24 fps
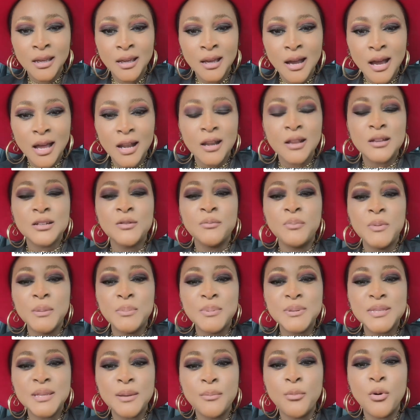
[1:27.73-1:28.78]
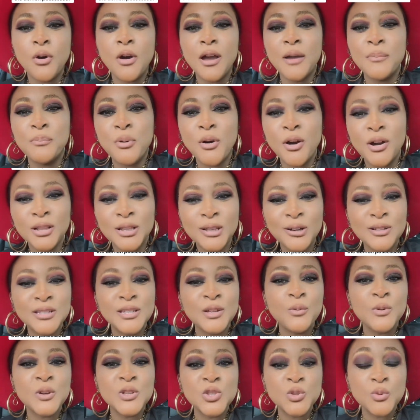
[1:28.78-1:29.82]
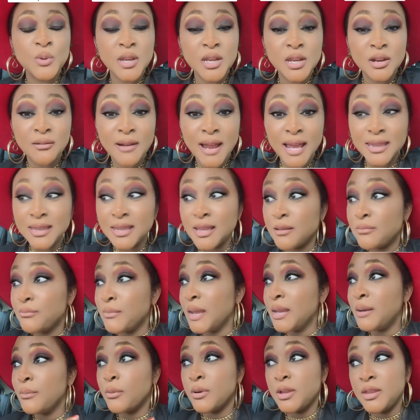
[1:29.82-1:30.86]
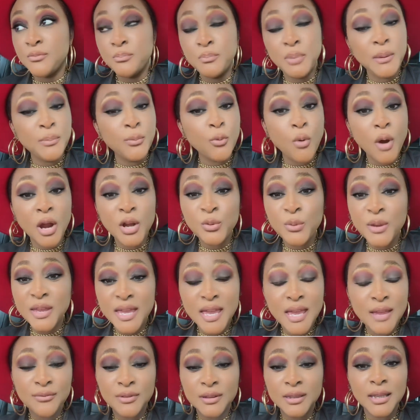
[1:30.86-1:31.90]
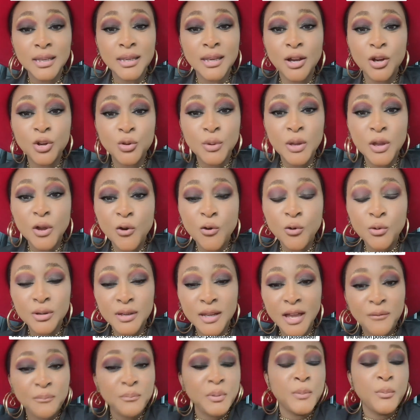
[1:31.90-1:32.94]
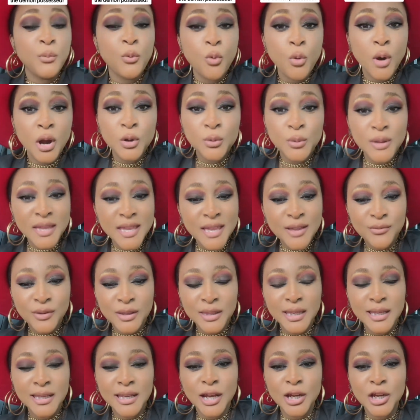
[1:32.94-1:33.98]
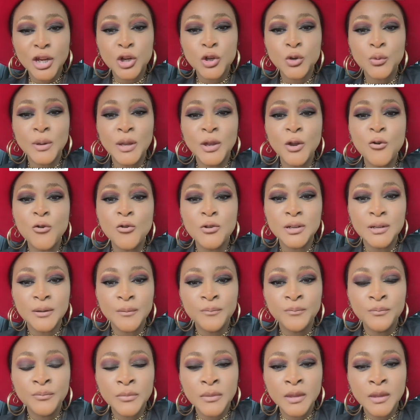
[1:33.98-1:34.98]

A lot of people say, boy, Paul thought he was doing the right thing. Even people who are doing evil think they're doing good. Yeah, people who are doing evil think that they're doing good.